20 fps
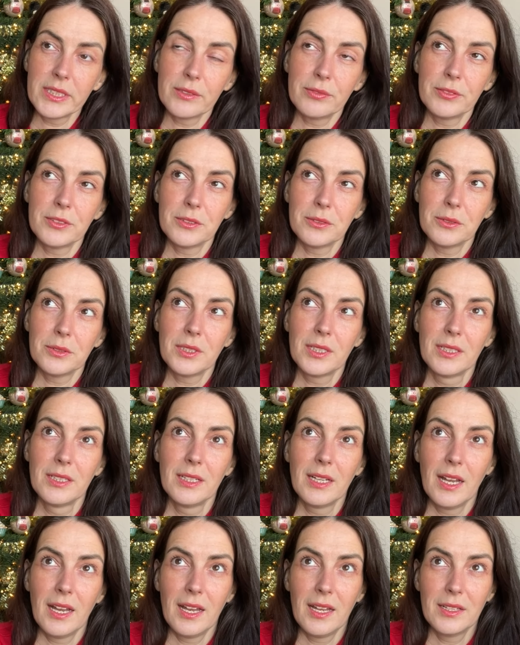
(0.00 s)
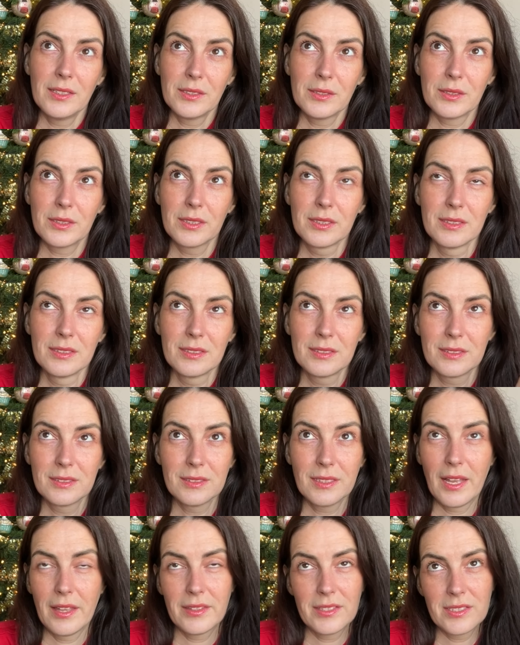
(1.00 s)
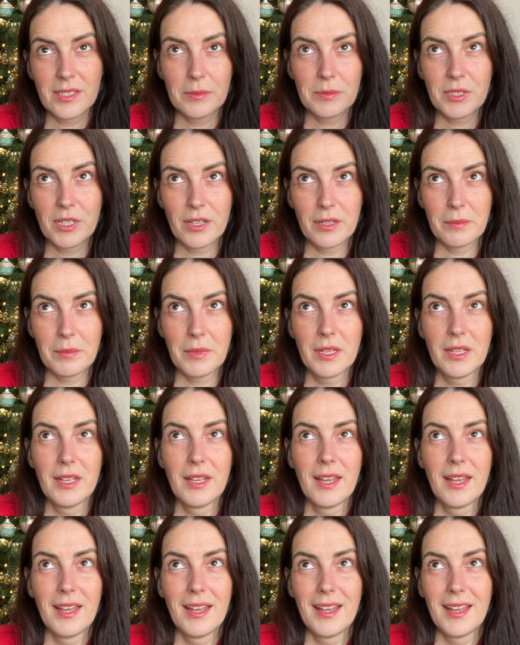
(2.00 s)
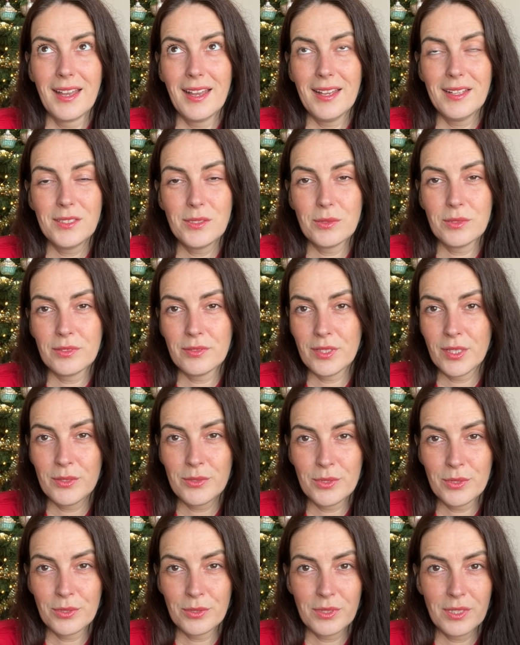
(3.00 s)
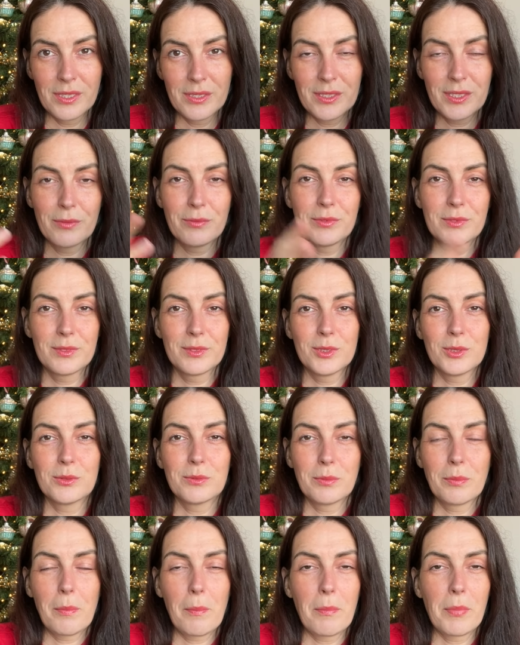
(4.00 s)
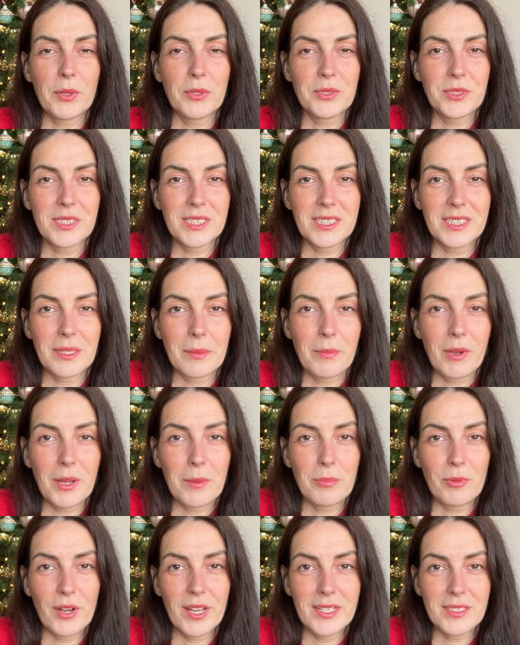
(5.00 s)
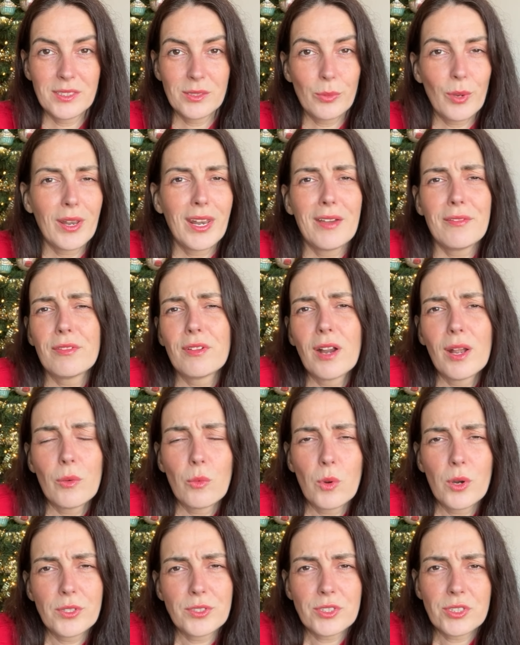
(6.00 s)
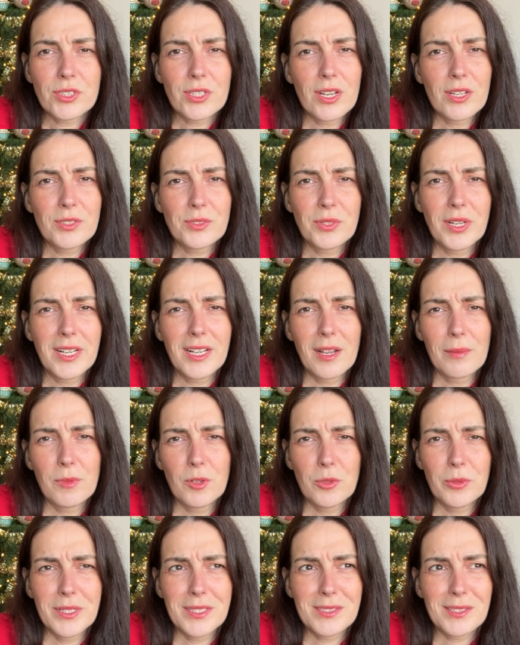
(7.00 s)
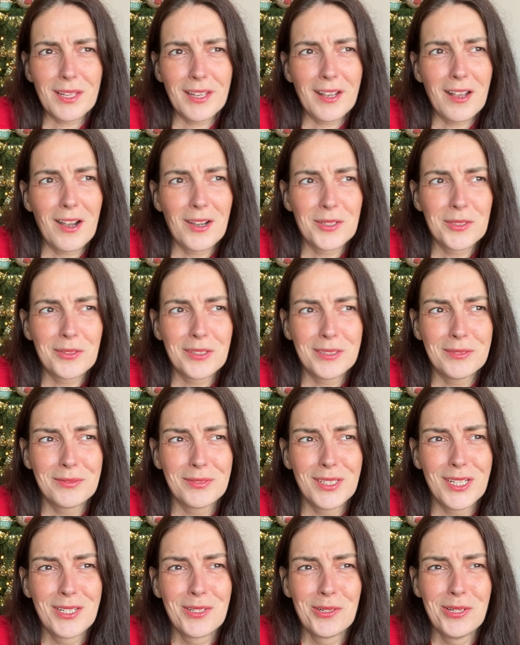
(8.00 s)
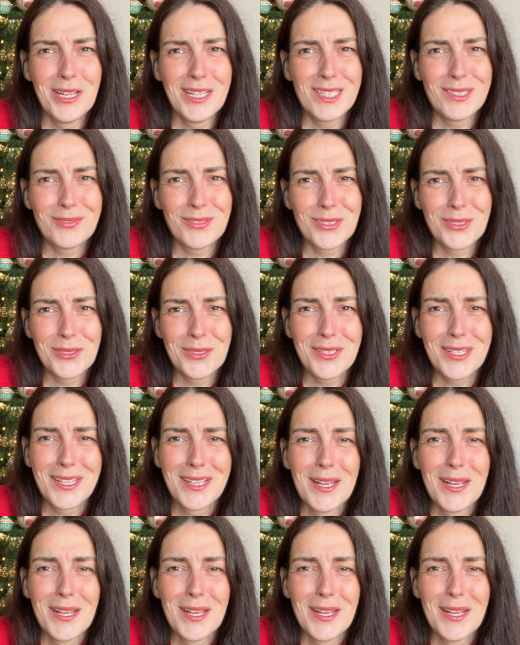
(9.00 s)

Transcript: food and at the same time. And sort of those two things have sort of bonded in my brain. So whenever I watch Star Trek, I'm always like hungry for Greek food.